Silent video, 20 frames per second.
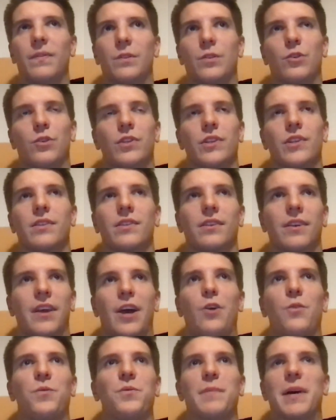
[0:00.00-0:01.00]
just
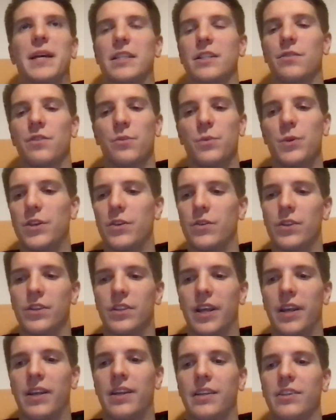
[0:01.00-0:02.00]
helps massively with the
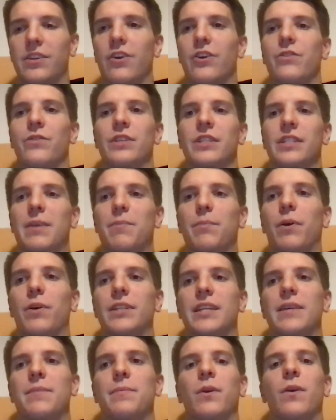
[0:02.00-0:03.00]
understanding. It's kind of a
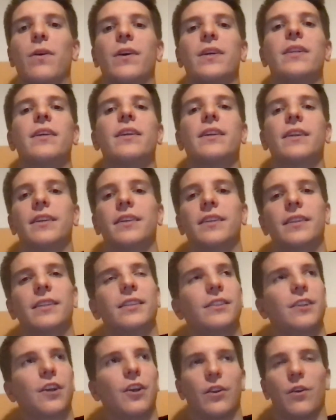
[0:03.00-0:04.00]
step-by-step guide.
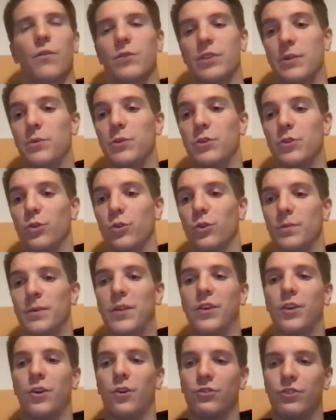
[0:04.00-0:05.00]
Like, obviously we just talked
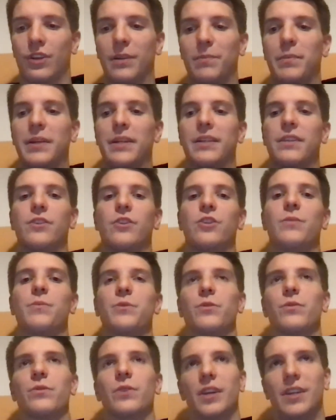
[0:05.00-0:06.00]
about the contract bit in terms
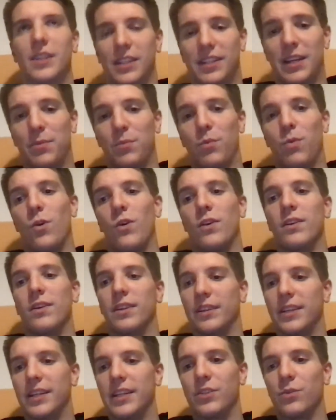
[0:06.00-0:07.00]
of step
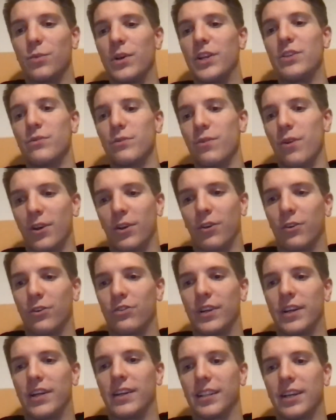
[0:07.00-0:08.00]
one is where do you find
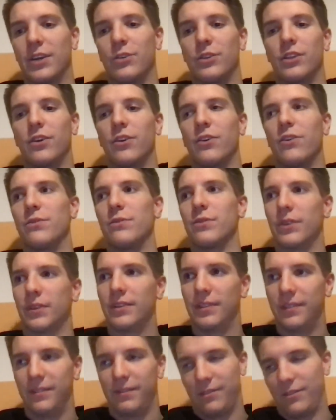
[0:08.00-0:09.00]
contracts, how do you kind of
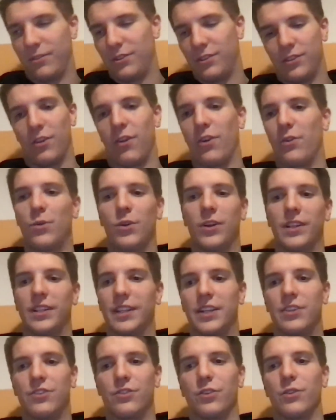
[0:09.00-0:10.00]
sign one,
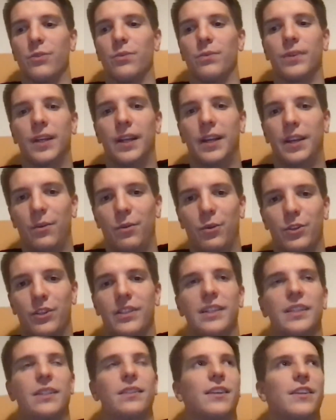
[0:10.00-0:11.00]
etc. What do you
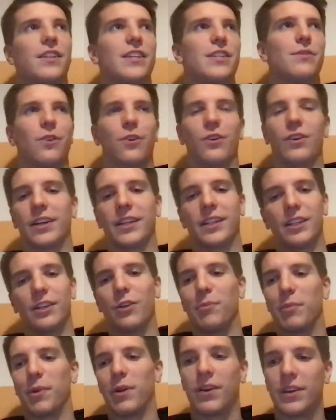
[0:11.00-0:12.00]
need? And then you've got like your
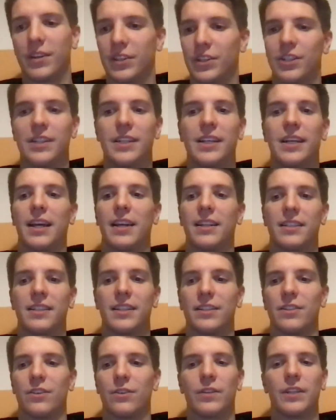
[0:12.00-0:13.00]
compliance, your
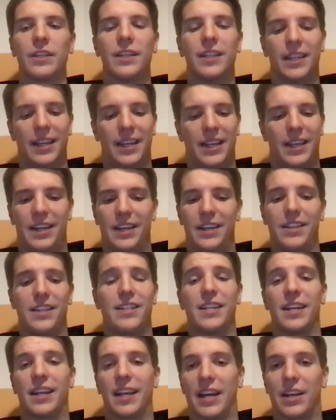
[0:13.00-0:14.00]
legalities of it, and
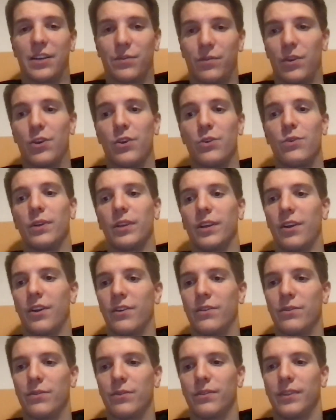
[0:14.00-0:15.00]
then your cash flow
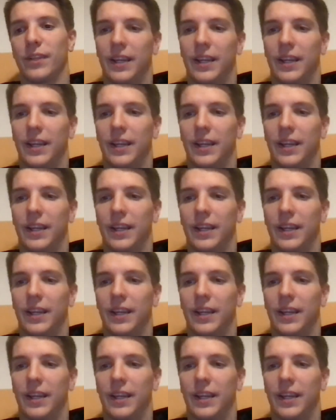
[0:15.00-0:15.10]
kind of